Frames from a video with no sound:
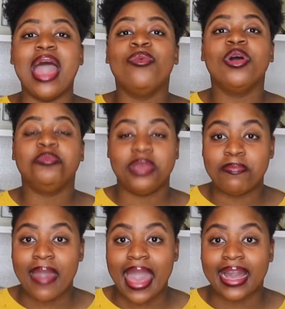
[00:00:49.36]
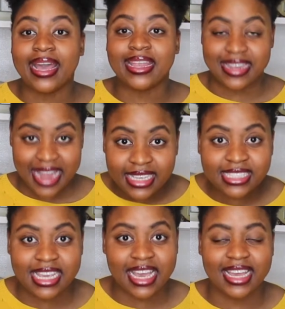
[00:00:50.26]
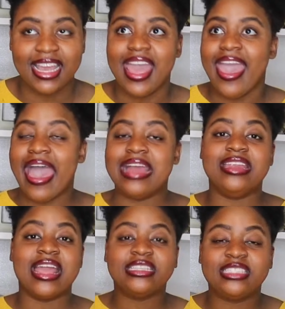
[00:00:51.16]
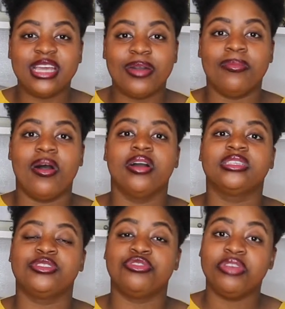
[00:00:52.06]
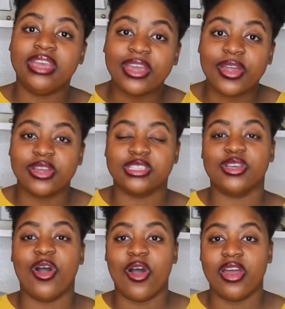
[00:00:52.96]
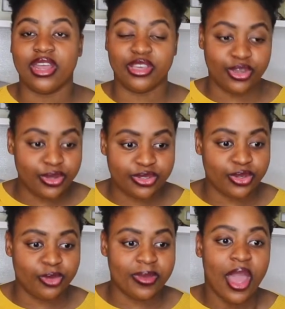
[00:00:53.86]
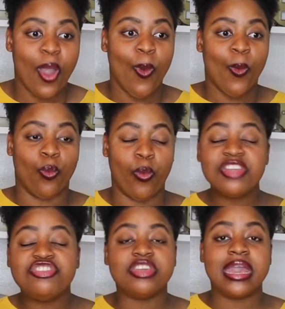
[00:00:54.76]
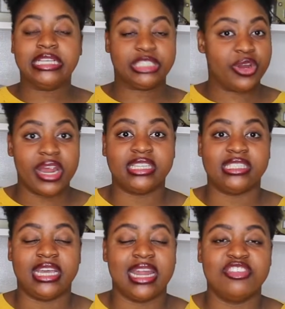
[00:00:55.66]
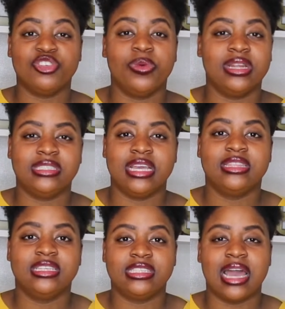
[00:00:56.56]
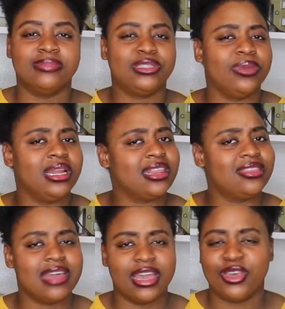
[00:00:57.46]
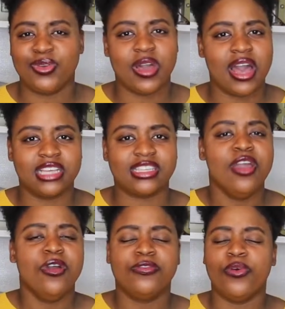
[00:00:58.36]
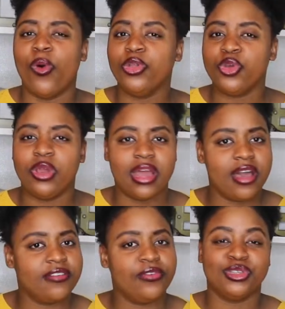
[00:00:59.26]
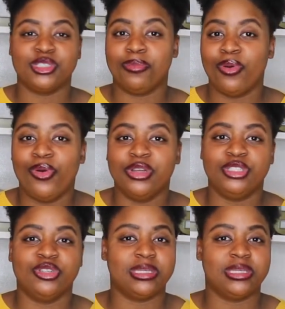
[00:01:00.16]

I will be back next year and next year marks three years on YouTube which is crazy. And I just want to take this time to really thank you guys for all your love, your support, your